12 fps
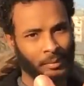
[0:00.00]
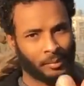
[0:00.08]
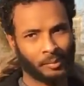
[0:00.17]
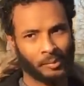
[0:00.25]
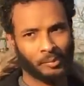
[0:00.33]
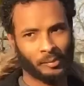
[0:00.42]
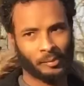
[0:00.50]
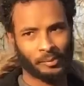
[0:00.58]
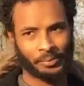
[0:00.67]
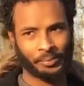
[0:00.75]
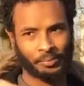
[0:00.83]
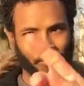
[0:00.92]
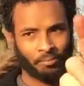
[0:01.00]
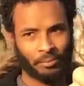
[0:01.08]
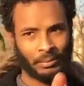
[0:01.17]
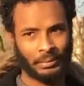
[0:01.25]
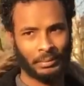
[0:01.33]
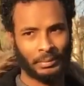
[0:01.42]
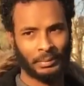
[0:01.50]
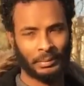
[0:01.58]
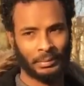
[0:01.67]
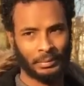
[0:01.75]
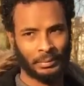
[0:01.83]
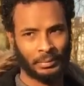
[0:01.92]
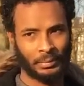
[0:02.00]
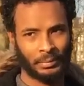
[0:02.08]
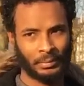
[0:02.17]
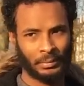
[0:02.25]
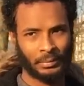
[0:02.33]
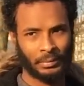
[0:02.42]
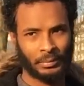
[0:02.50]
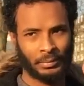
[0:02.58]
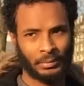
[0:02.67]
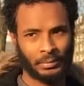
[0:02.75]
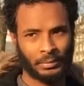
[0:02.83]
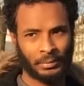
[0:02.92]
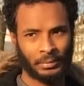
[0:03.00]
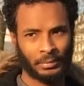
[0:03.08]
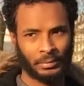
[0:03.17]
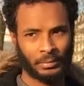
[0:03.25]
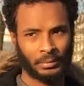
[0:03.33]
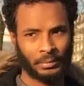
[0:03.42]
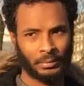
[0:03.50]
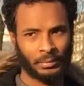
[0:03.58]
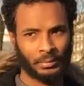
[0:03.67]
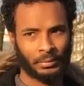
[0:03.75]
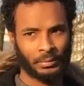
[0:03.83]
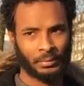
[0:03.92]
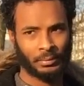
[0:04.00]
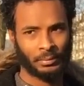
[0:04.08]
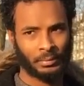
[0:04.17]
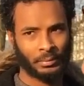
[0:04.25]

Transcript: This person isn't speaking.